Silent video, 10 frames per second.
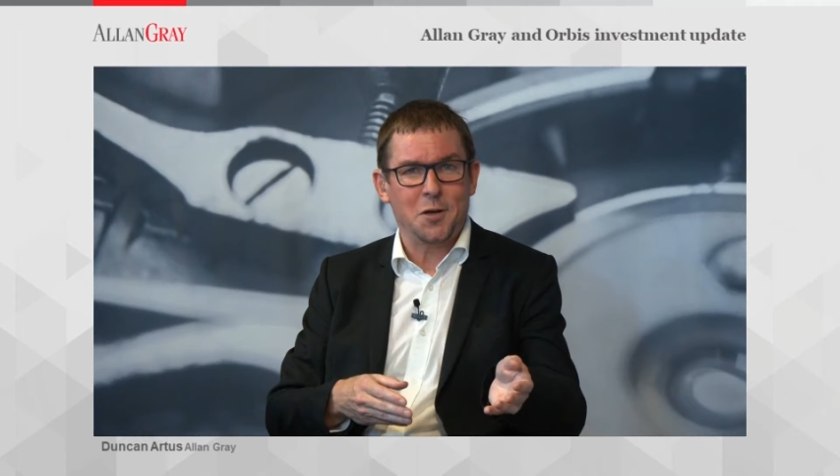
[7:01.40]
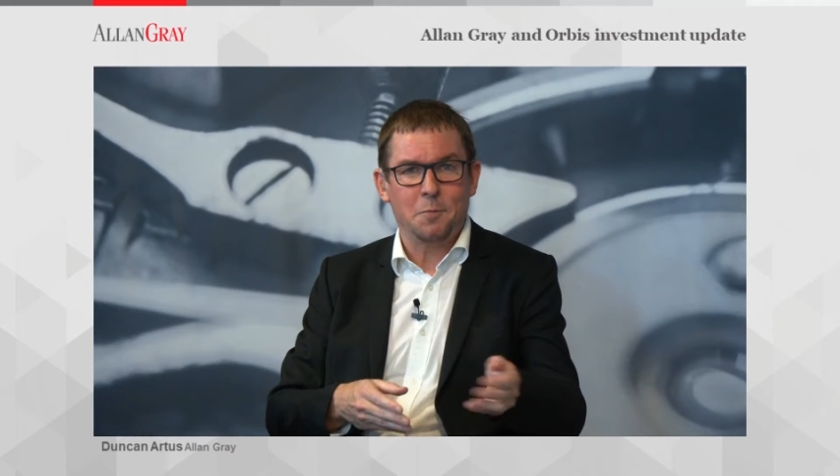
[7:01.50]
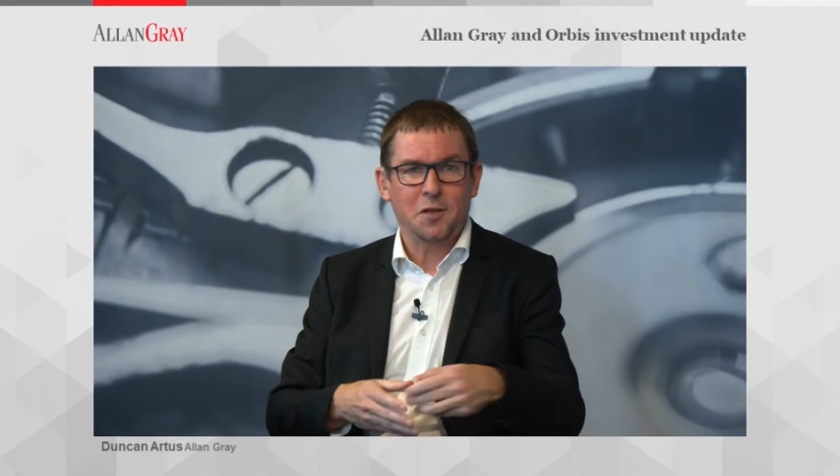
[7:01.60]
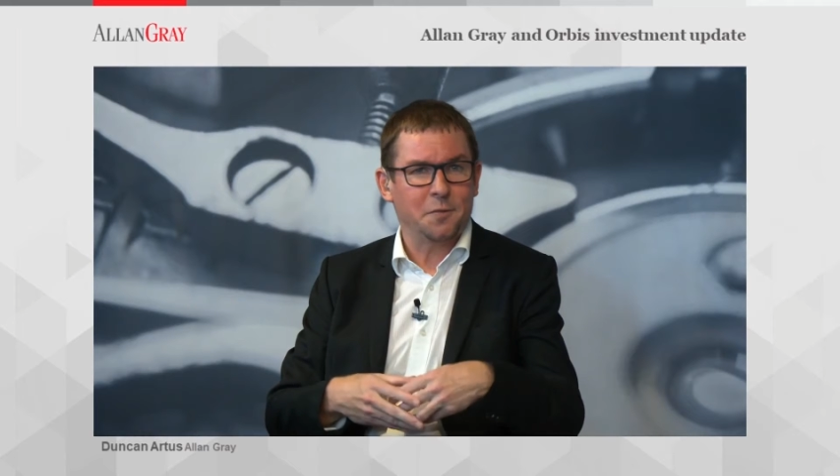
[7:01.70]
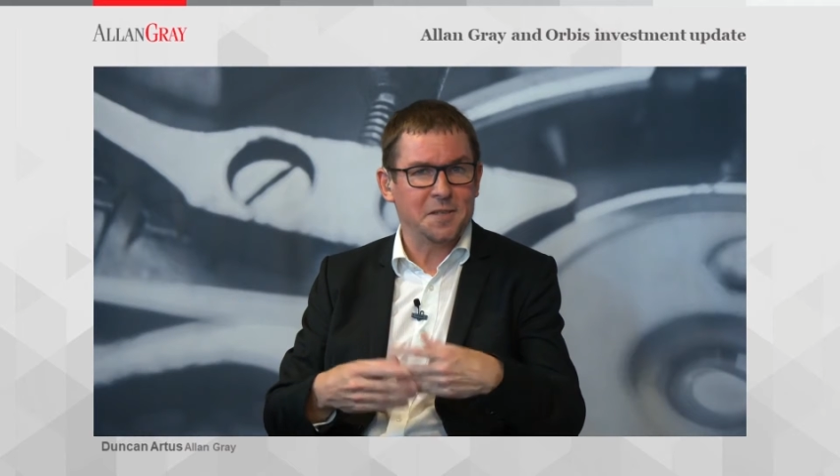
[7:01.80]

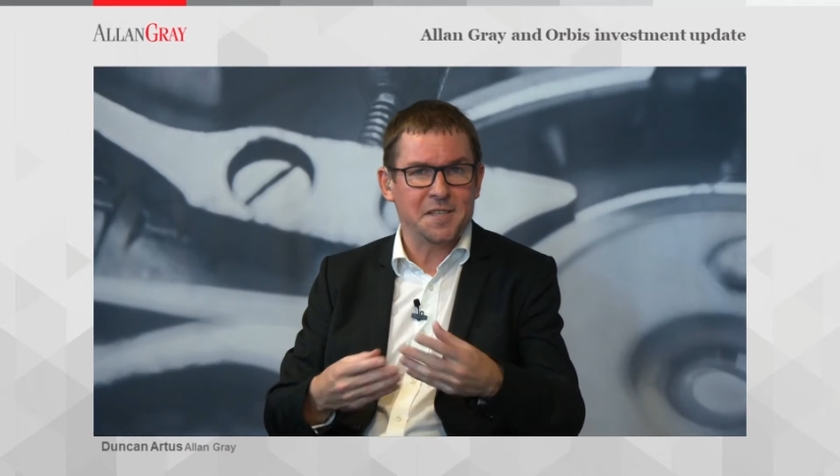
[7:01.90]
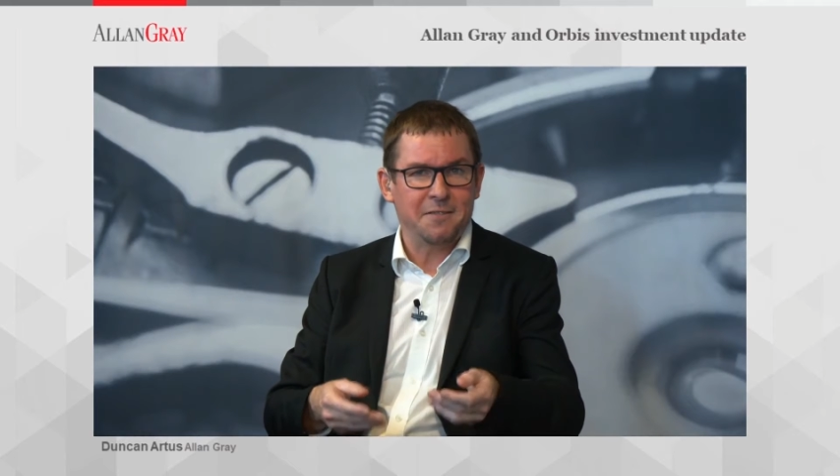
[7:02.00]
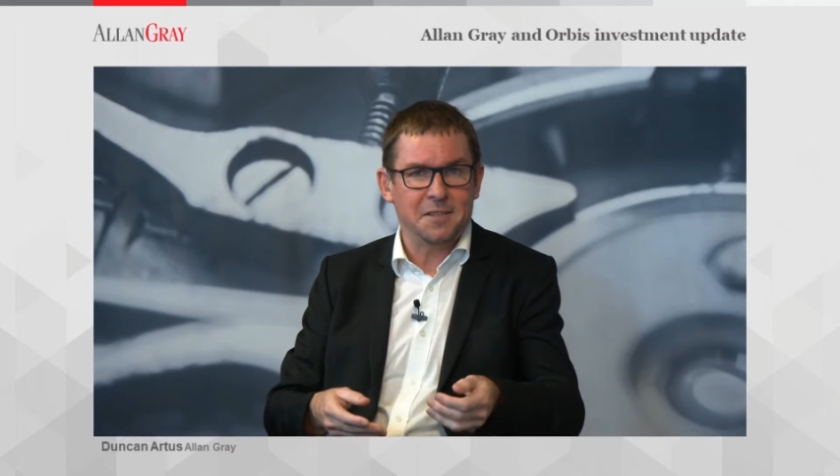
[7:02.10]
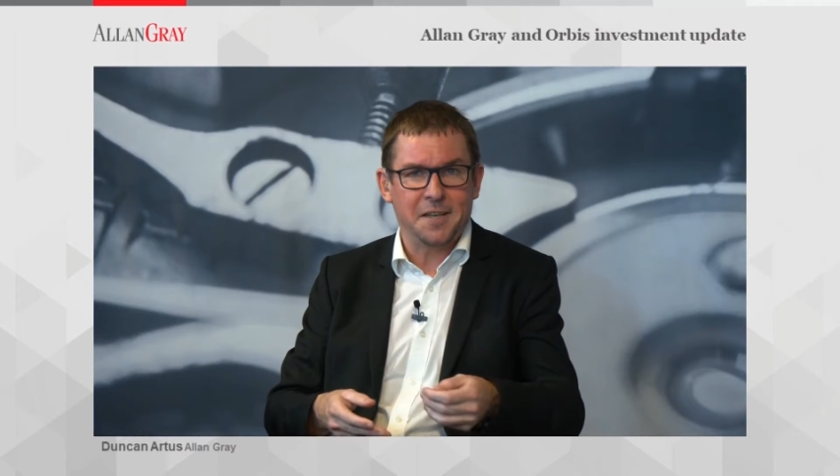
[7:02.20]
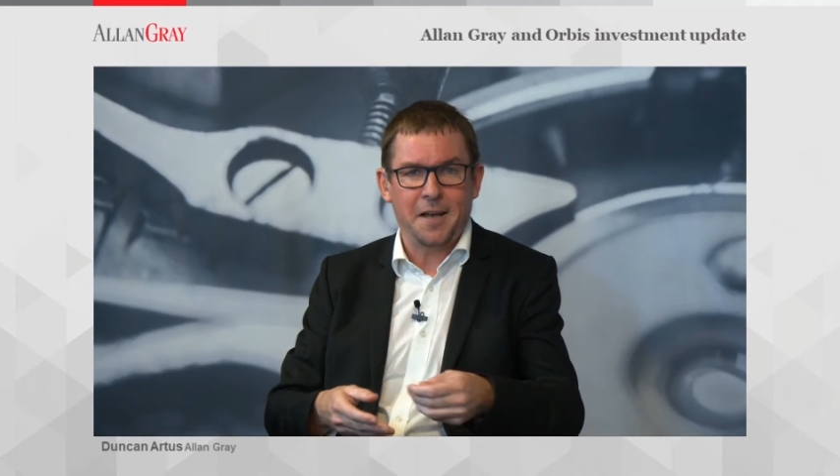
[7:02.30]
books from the
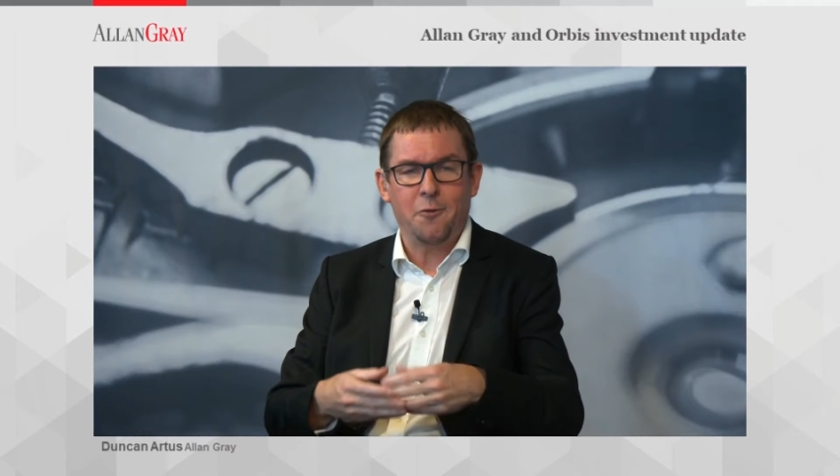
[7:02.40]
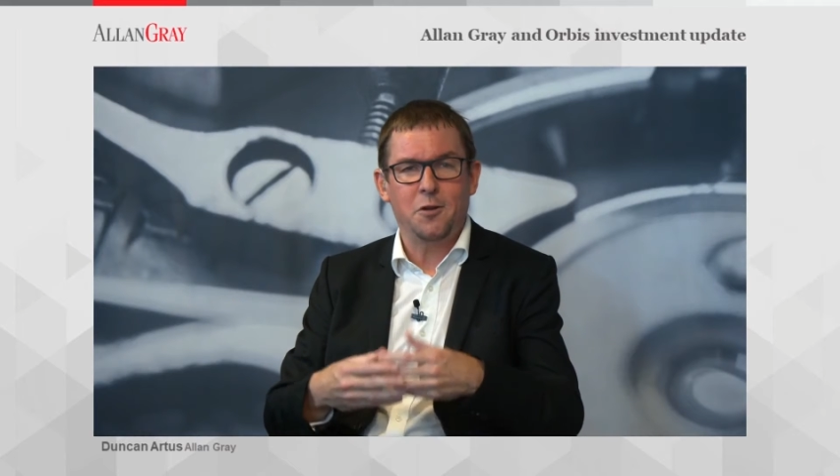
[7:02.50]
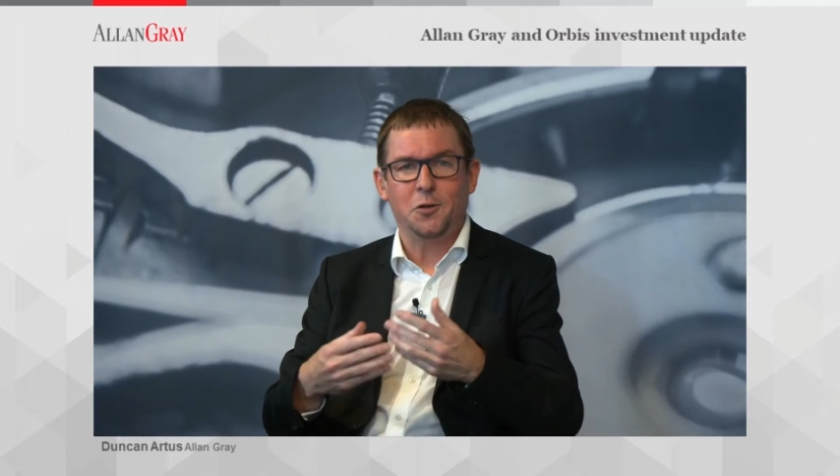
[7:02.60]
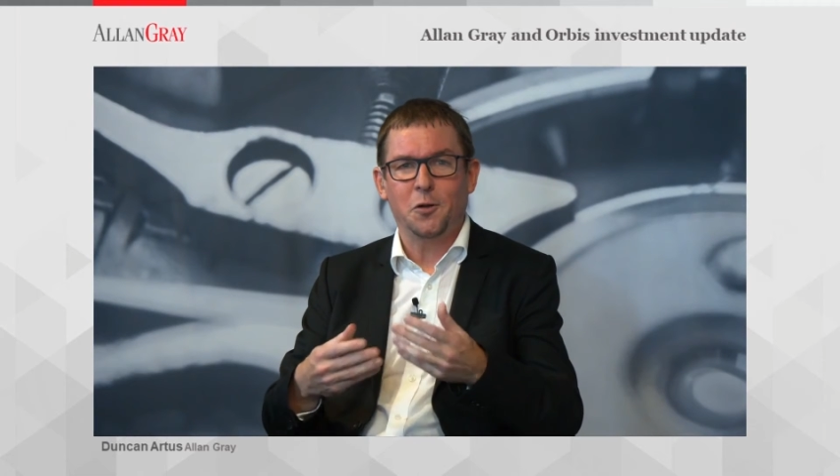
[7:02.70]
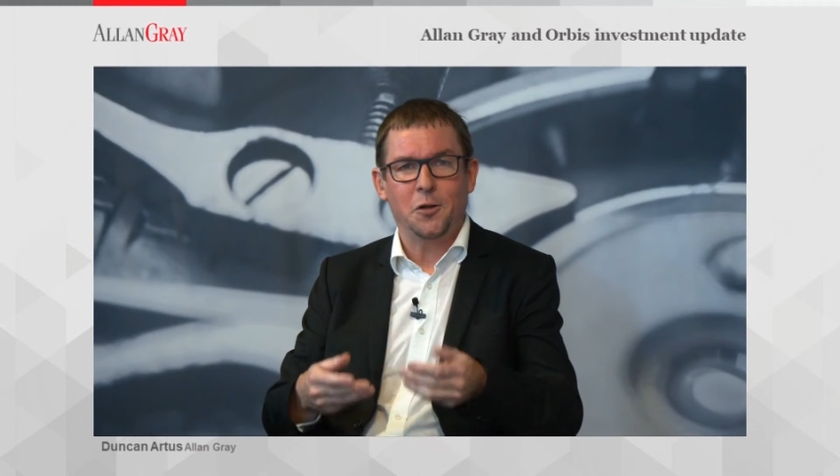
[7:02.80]

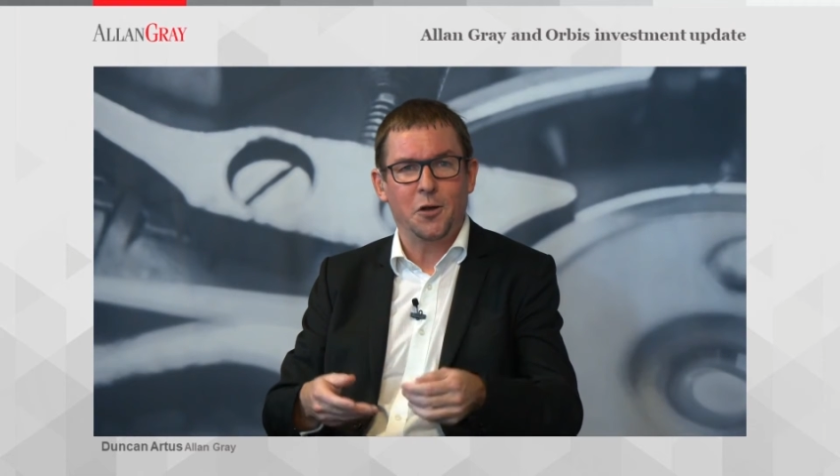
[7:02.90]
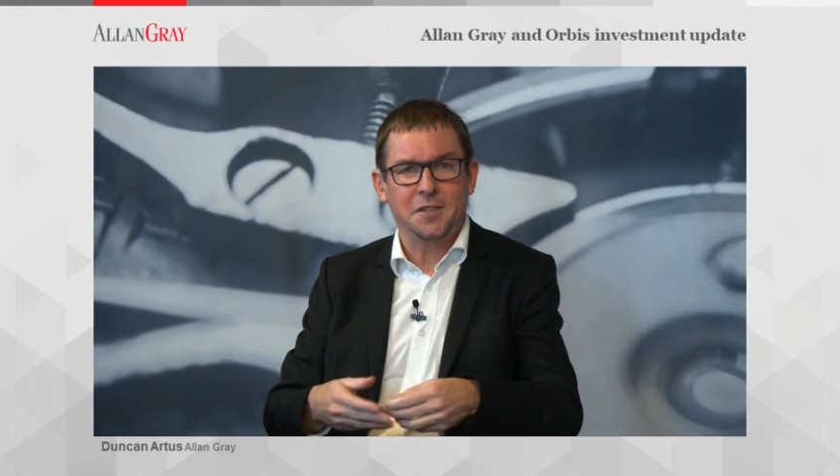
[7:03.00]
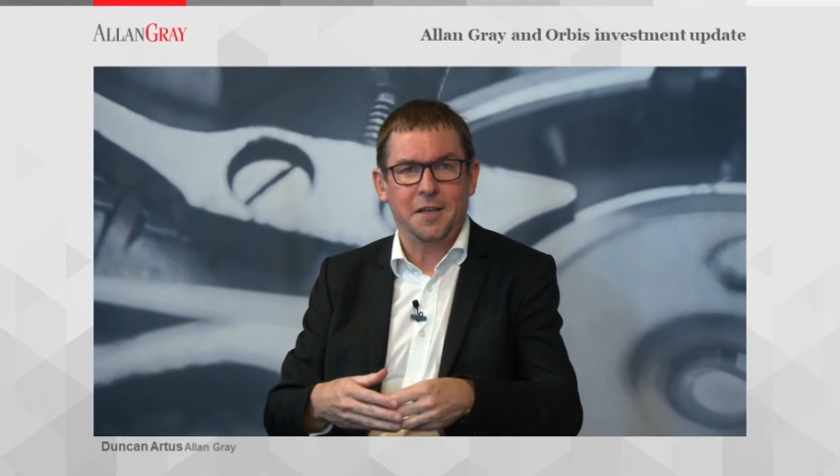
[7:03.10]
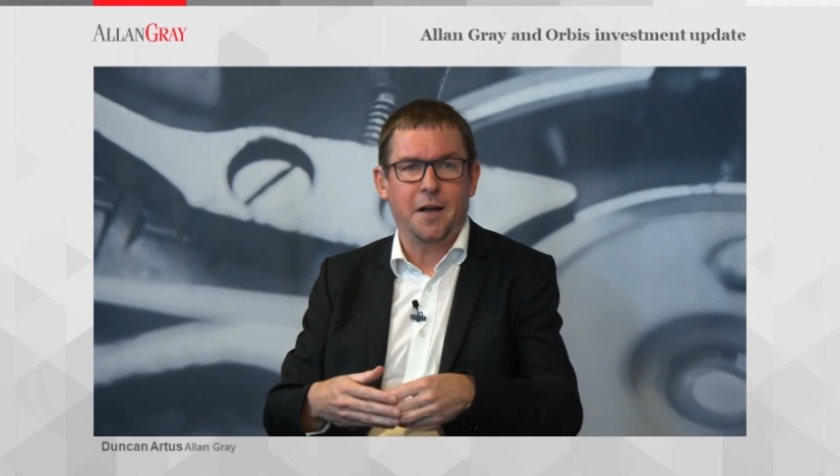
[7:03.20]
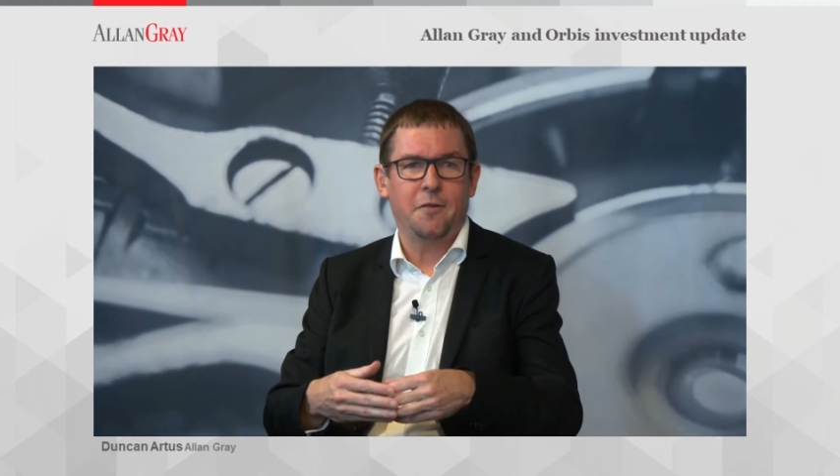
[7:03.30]
1700s or the
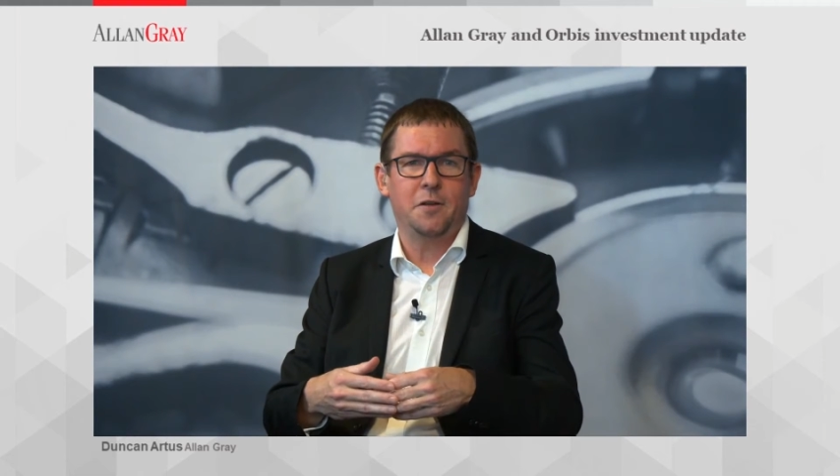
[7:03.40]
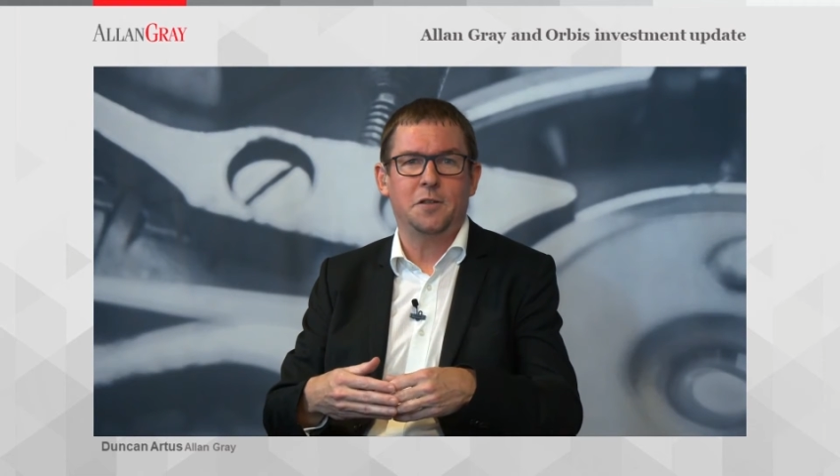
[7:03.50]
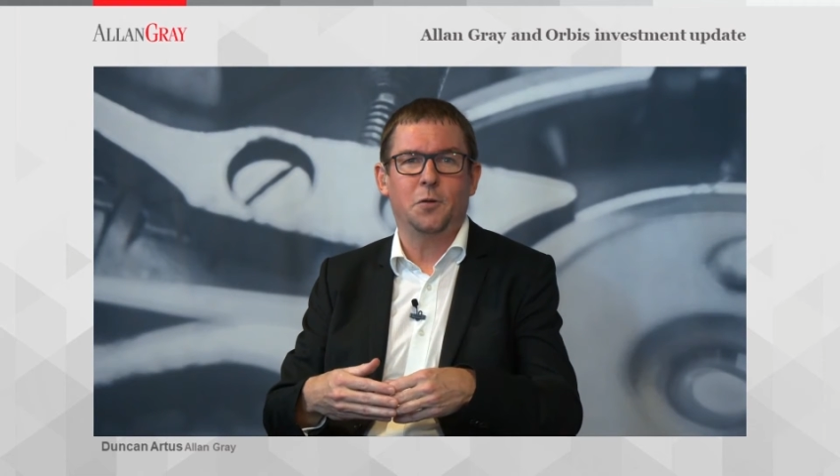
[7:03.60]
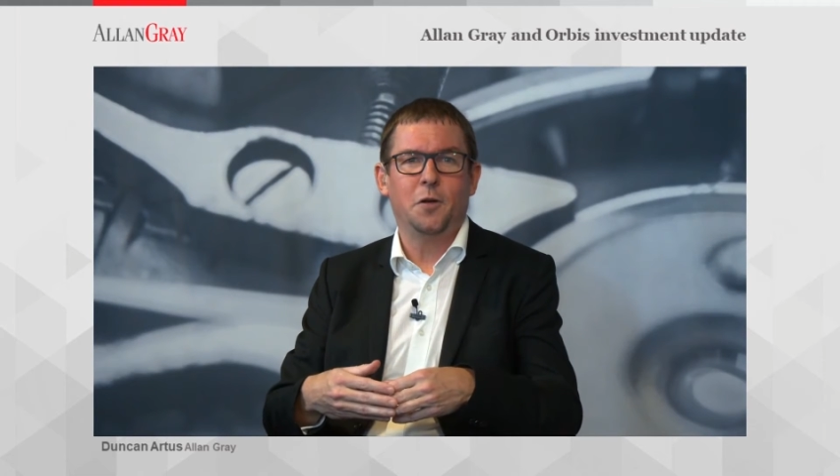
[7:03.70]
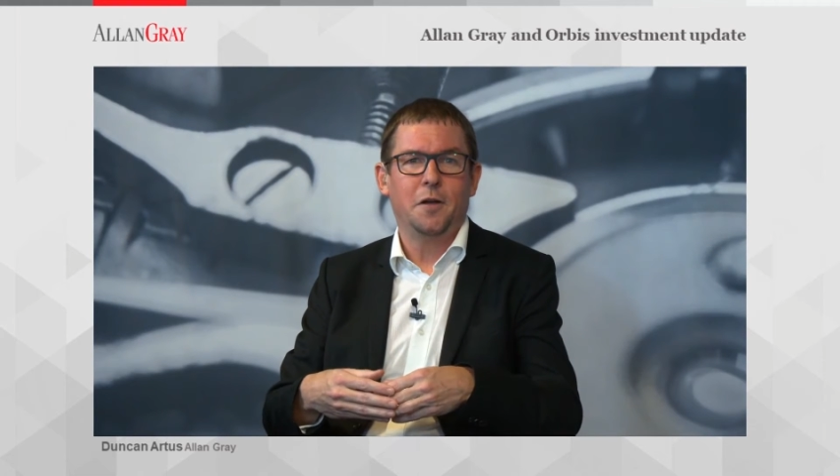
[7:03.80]
1300s or